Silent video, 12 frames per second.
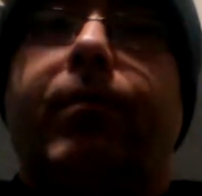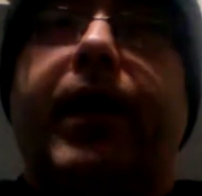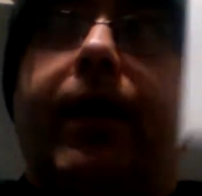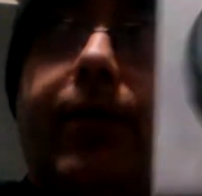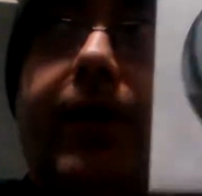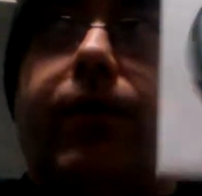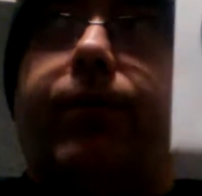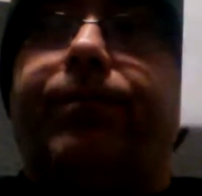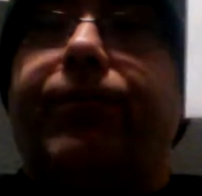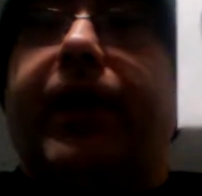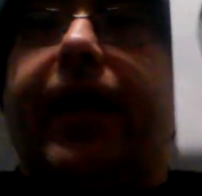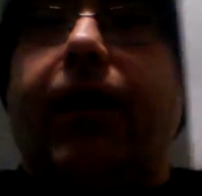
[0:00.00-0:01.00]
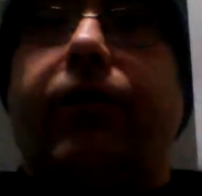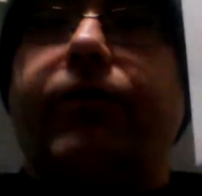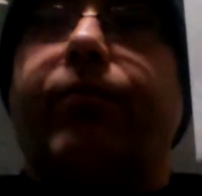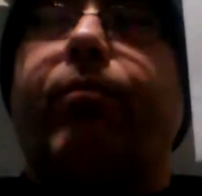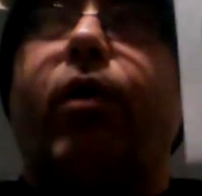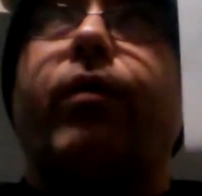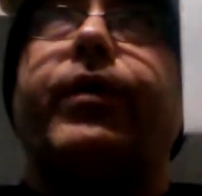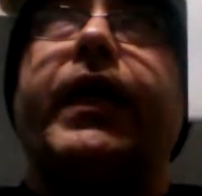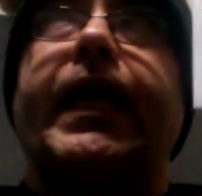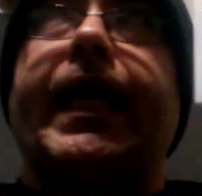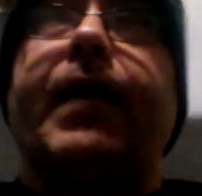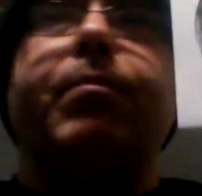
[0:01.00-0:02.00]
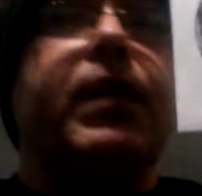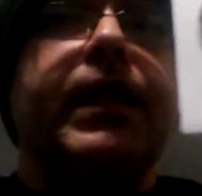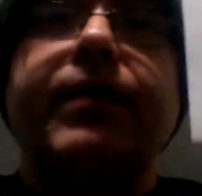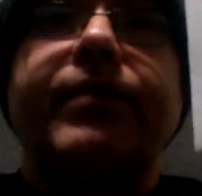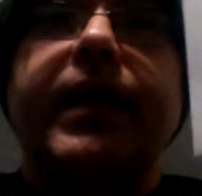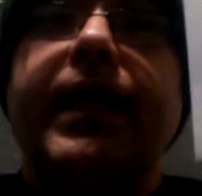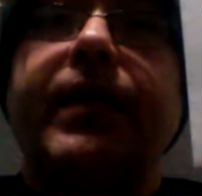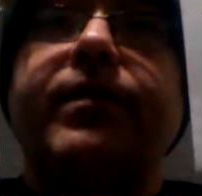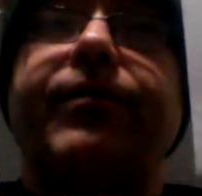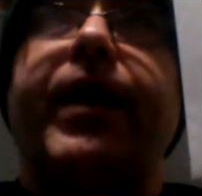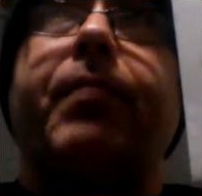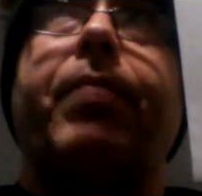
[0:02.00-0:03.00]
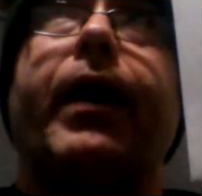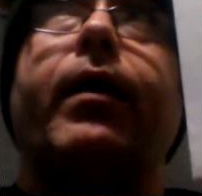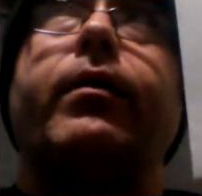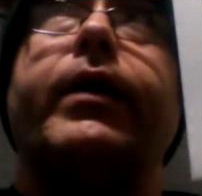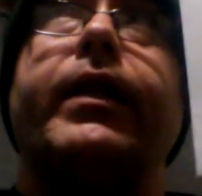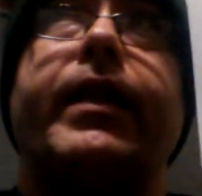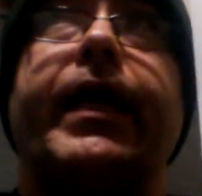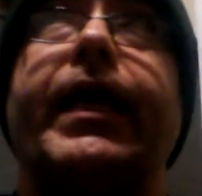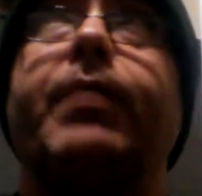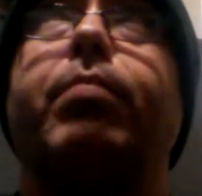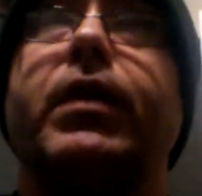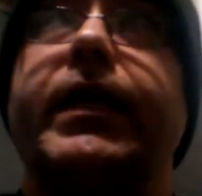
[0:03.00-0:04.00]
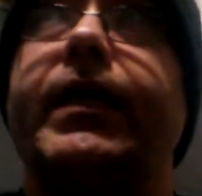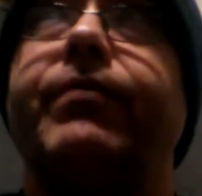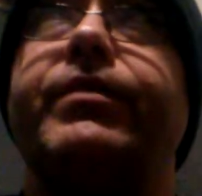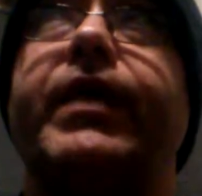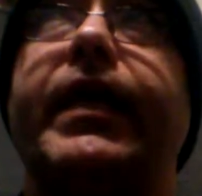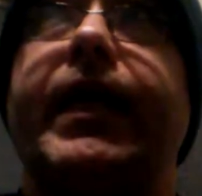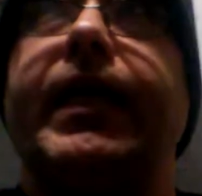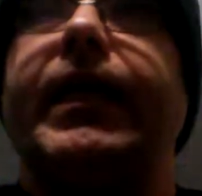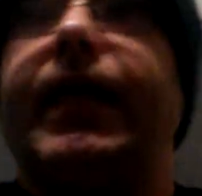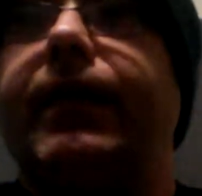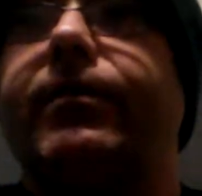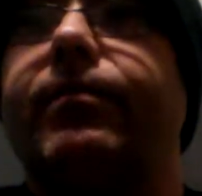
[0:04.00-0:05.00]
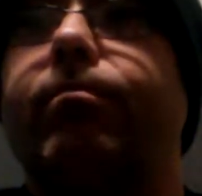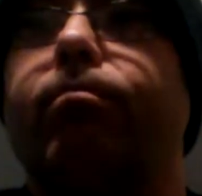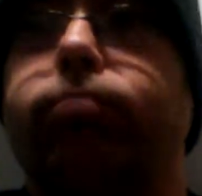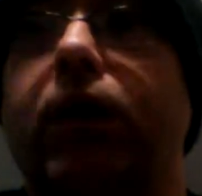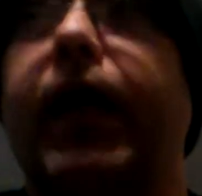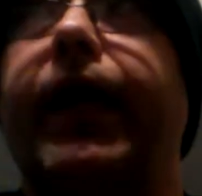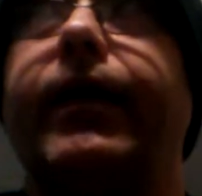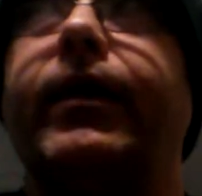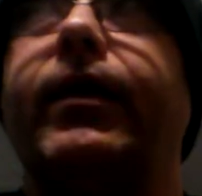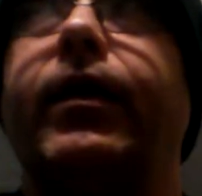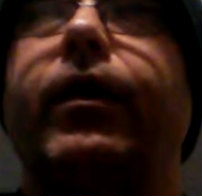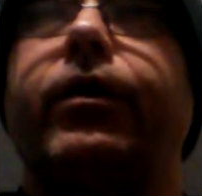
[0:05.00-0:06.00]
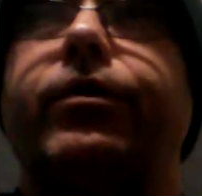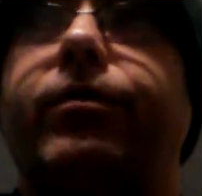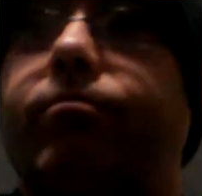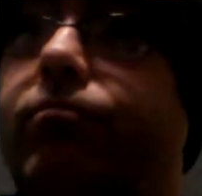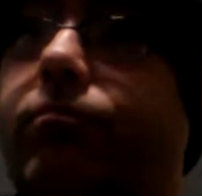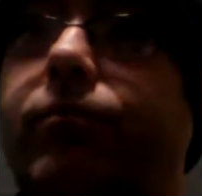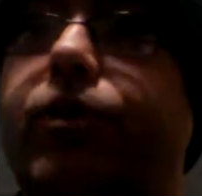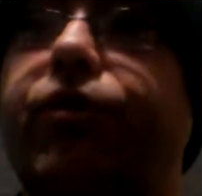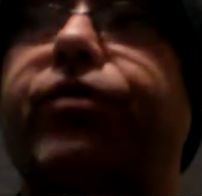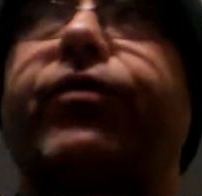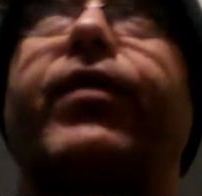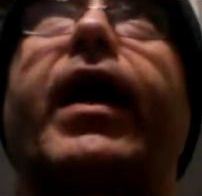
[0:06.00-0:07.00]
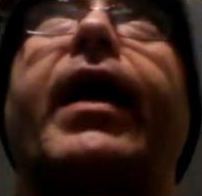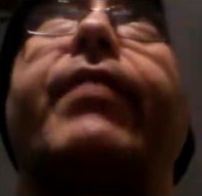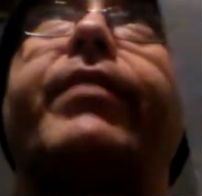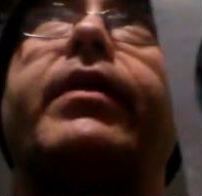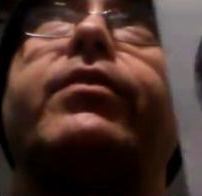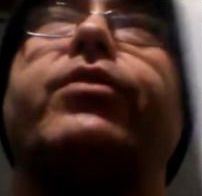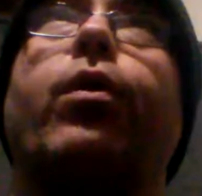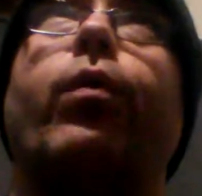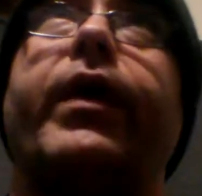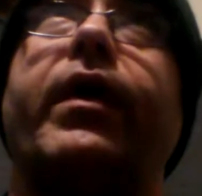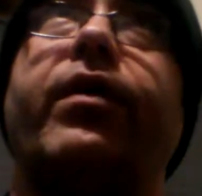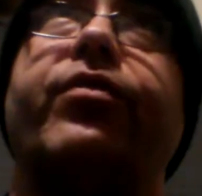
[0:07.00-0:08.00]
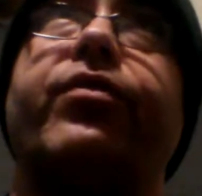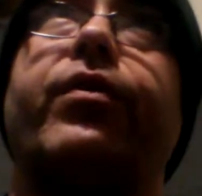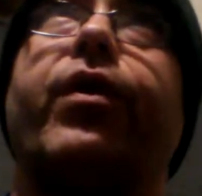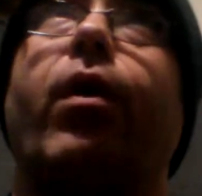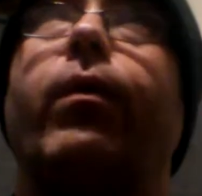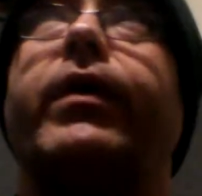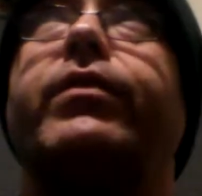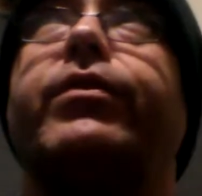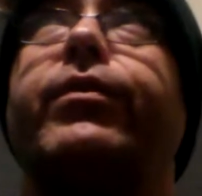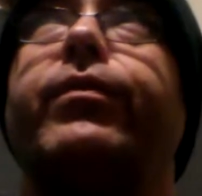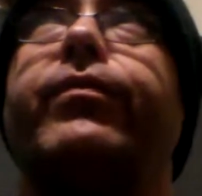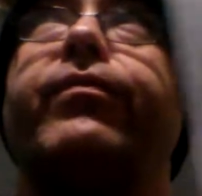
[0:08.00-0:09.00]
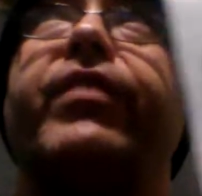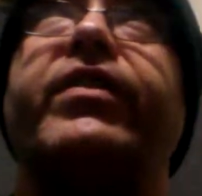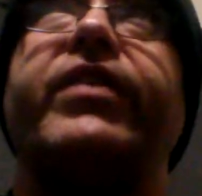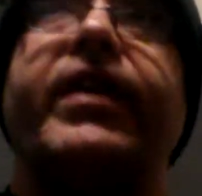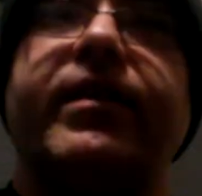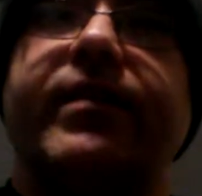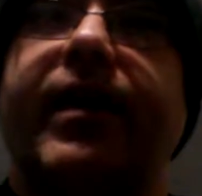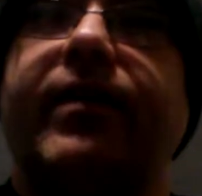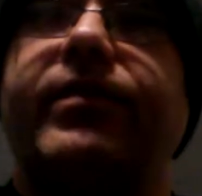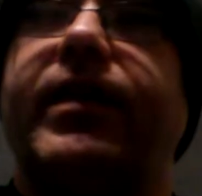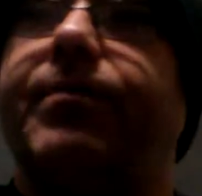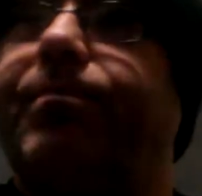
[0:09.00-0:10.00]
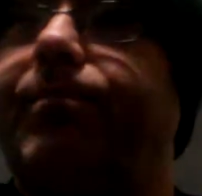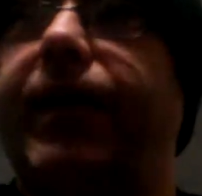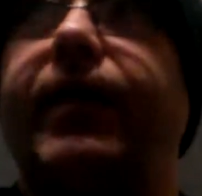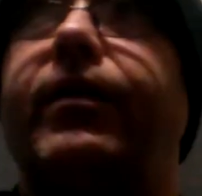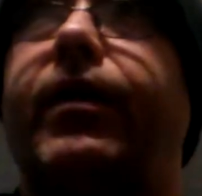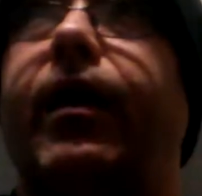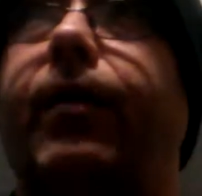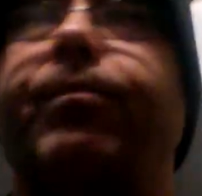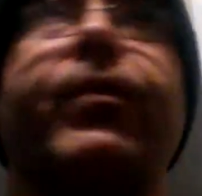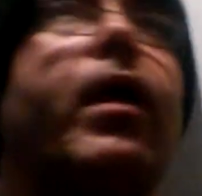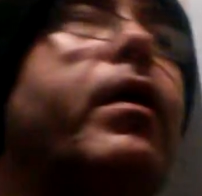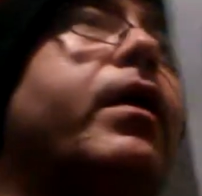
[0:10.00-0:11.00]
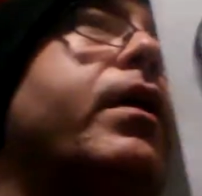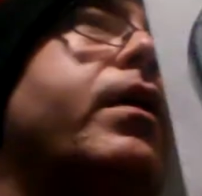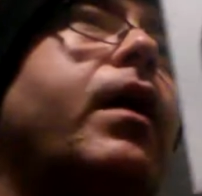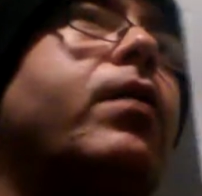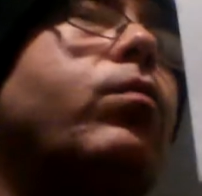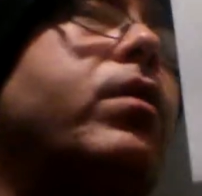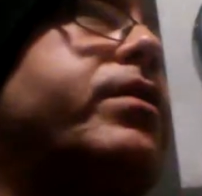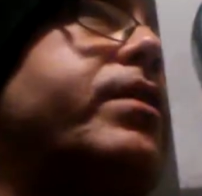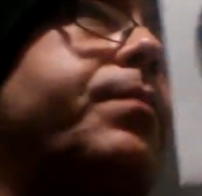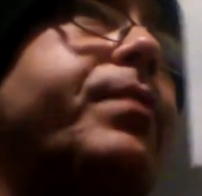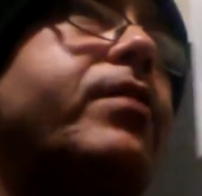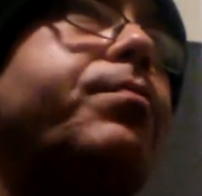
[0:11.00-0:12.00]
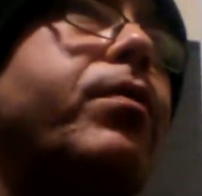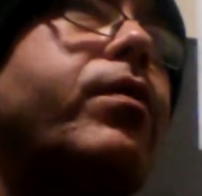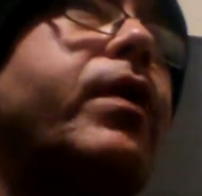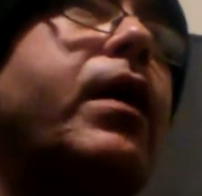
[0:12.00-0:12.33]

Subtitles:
But anyway, though, the character of Martin, he believes that he's a vampire and that he believes that he needs blood to survive, and so he's going to visit his cousin in I don't want to say Pittsburgh.